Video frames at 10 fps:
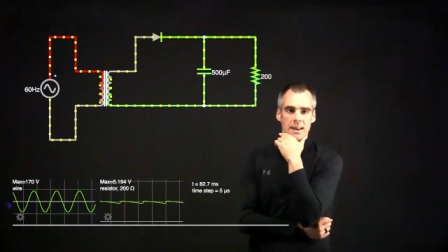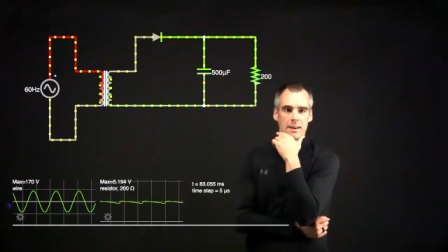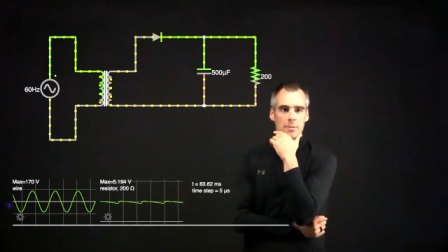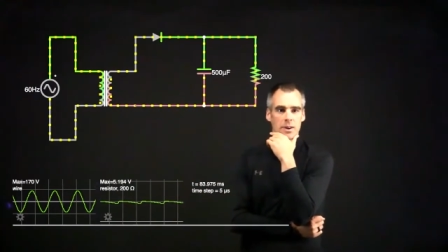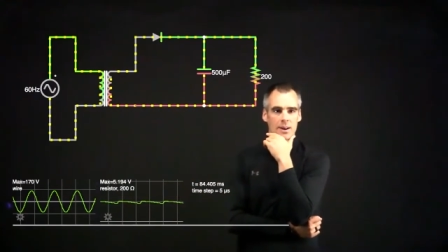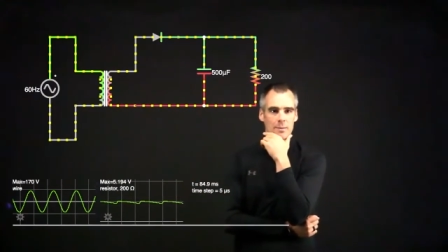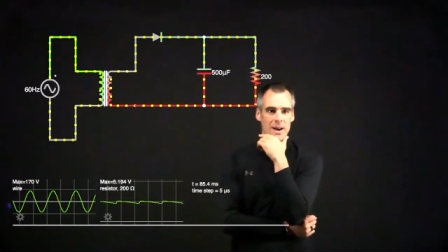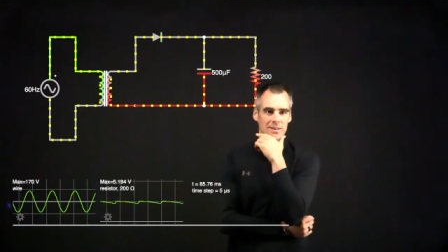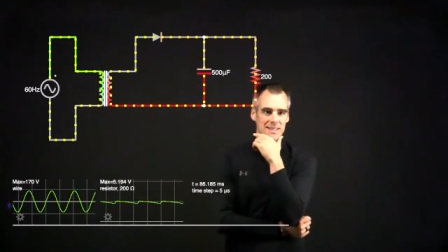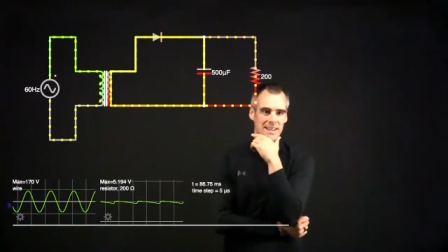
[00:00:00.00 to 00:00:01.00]
But
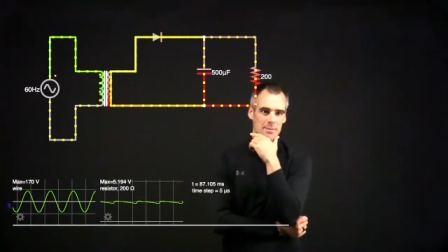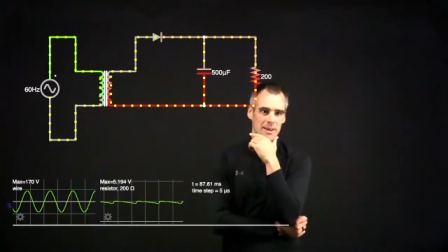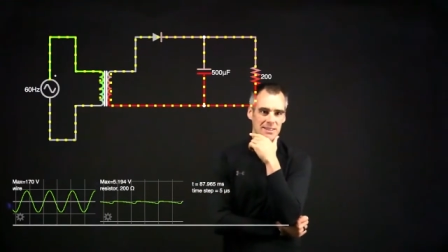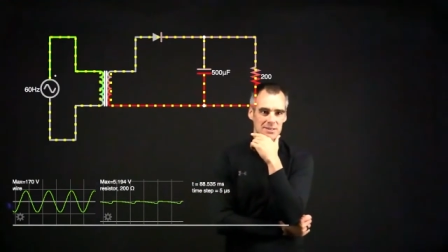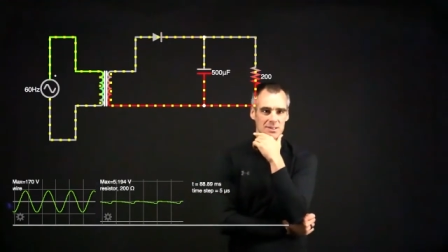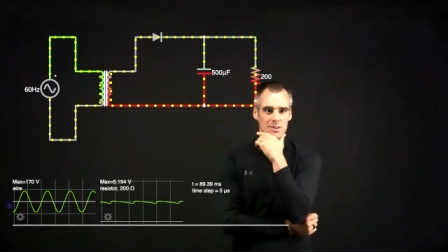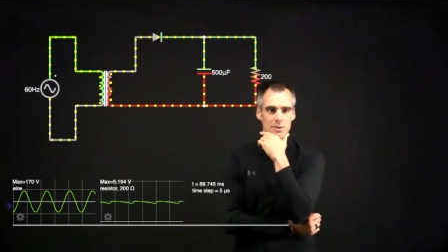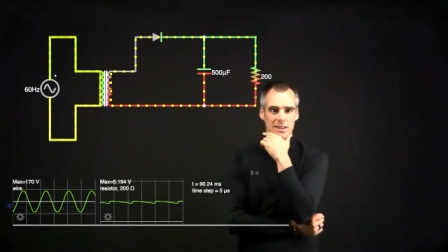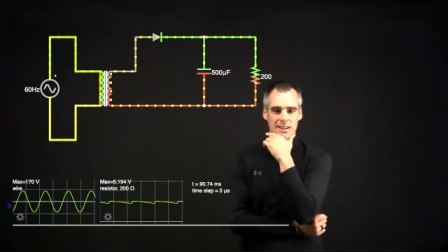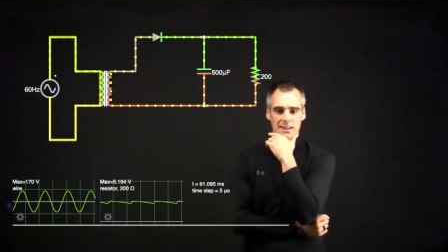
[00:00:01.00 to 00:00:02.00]
how's that capacitor
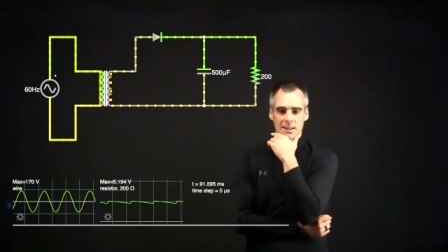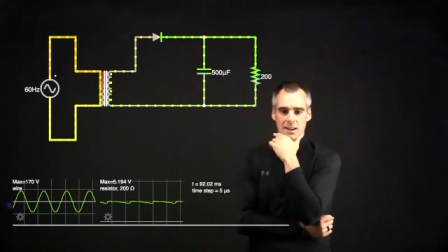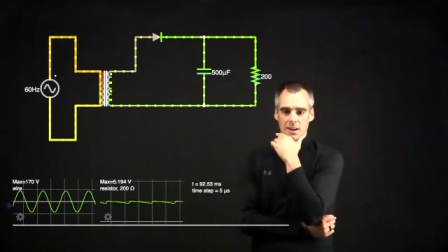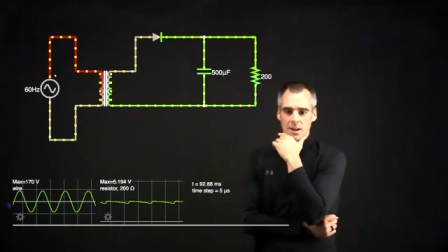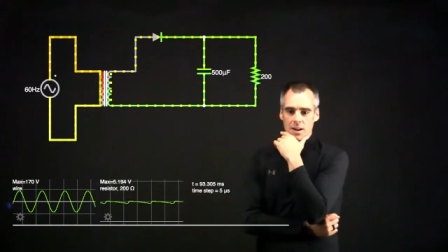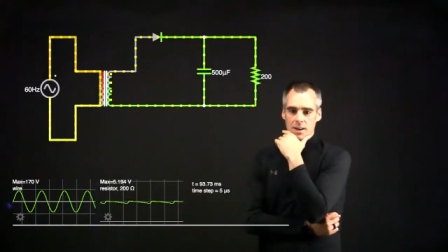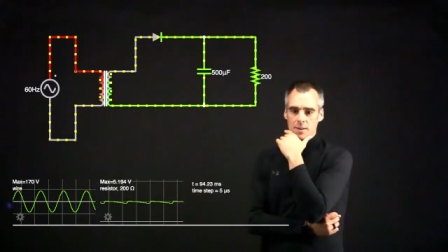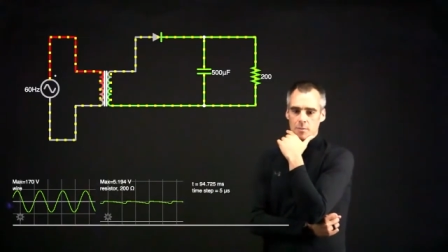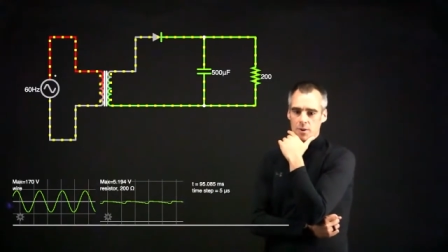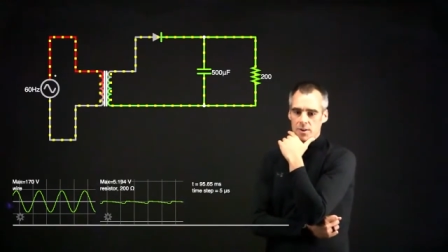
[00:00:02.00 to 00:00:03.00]
doing it?
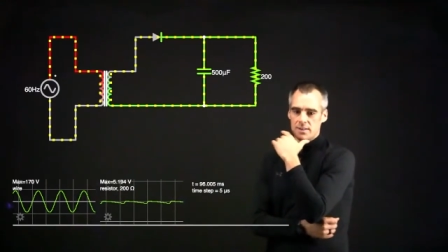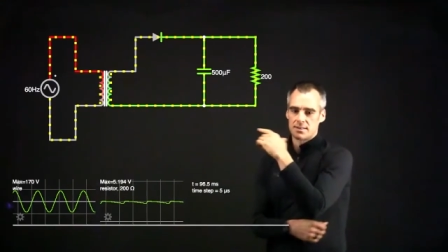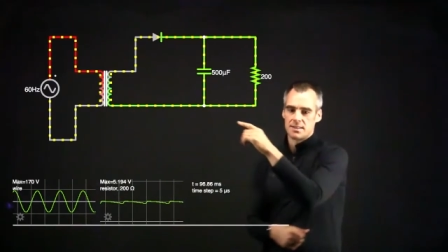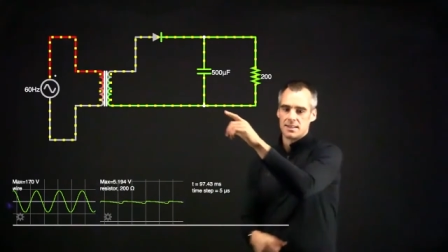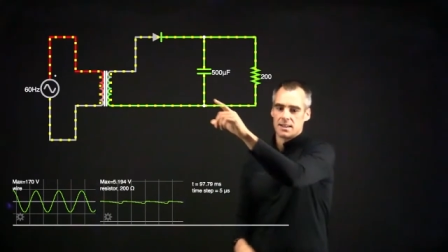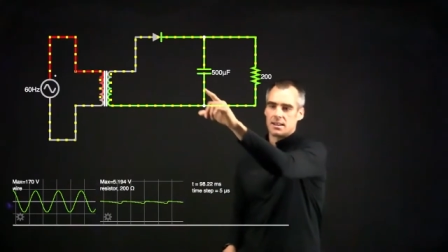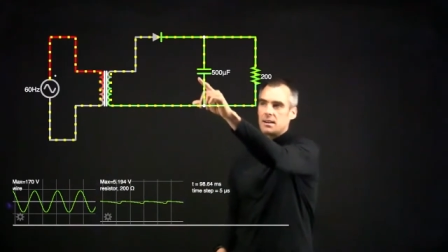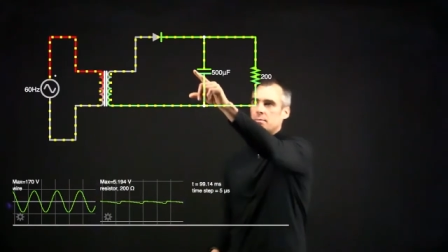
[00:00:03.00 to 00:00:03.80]
Well, you can see that up